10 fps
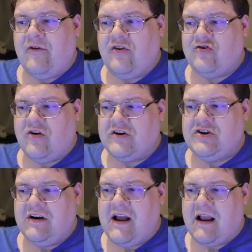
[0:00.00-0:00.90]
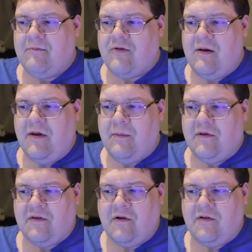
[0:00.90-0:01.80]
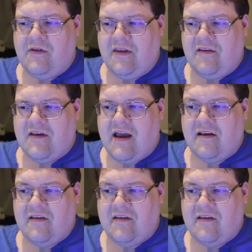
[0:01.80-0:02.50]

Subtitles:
destruction deck in premium is literally the exact